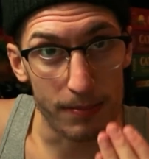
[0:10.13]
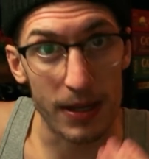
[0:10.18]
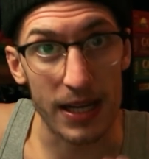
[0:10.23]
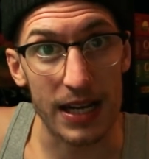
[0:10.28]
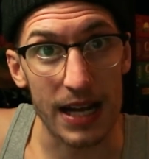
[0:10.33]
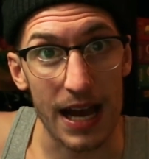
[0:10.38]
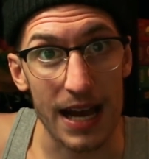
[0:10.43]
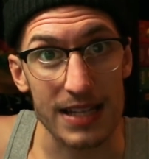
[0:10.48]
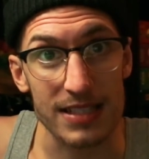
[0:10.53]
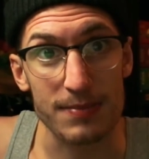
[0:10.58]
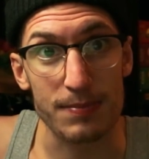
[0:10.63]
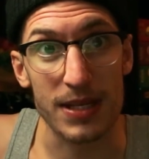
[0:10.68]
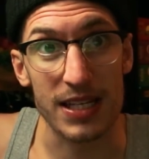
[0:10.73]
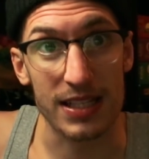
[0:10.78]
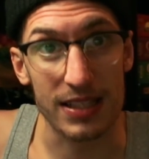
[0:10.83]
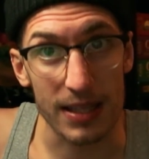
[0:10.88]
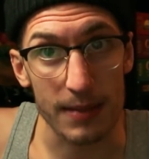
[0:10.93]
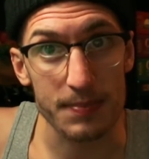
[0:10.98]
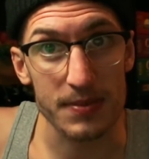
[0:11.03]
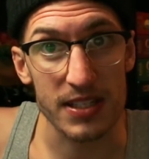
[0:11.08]
Big Eyes, Big
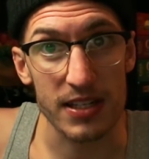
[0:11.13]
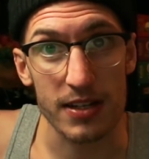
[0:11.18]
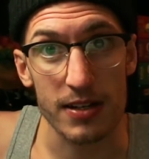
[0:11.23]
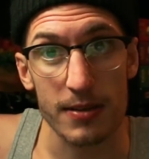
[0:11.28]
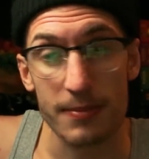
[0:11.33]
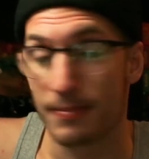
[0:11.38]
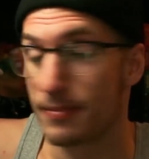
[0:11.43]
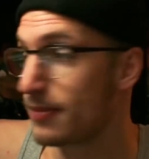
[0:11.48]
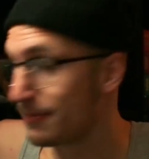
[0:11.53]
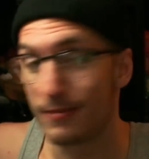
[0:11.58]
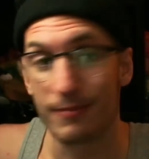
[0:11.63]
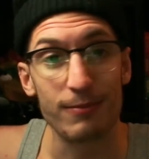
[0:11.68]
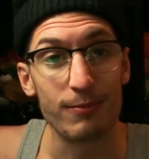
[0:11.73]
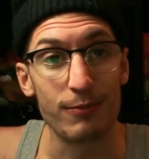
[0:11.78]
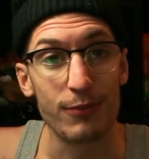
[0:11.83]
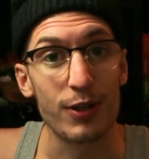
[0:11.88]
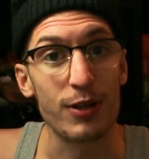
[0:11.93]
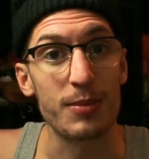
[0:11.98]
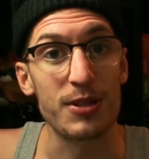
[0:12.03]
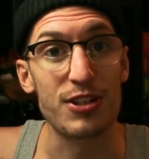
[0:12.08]
Lips here.
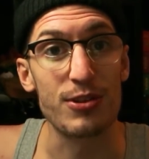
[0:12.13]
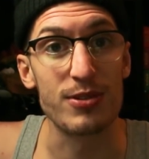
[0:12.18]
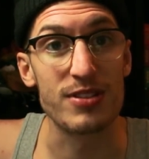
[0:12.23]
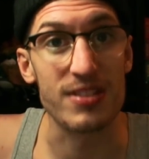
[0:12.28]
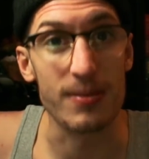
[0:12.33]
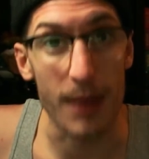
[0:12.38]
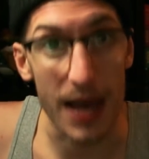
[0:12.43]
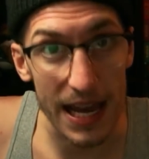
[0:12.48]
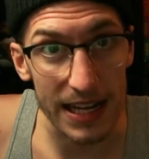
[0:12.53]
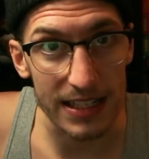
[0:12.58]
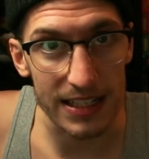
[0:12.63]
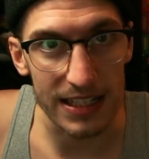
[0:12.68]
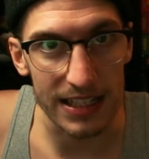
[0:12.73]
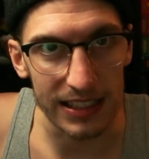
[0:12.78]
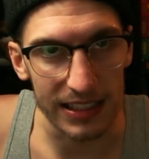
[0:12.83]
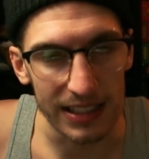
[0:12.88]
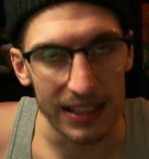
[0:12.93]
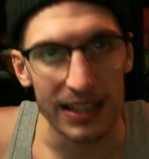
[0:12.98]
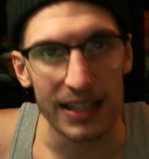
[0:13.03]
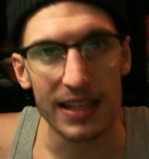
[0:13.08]
We're gonna be doing some
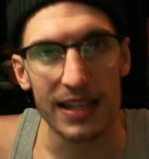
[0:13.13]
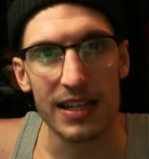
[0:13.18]
editing.